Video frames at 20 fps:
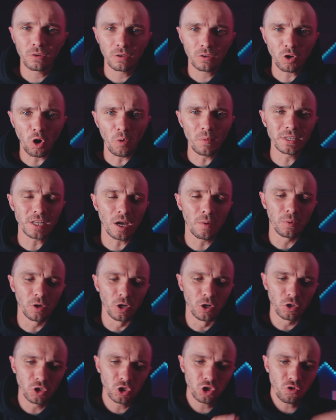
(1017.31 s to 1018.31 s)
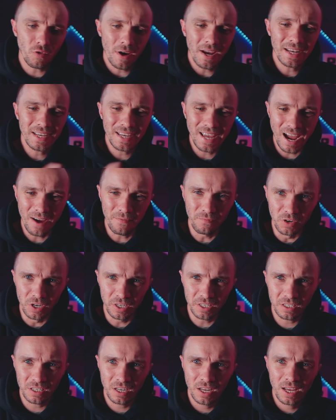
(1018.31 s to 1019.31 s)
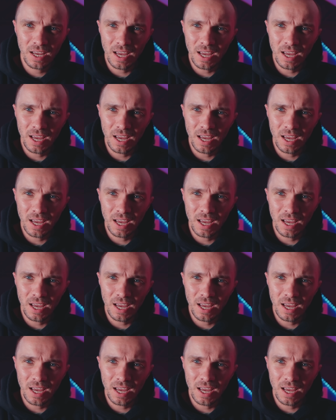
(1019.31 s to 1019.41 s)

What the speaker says: comment down below, trade canvas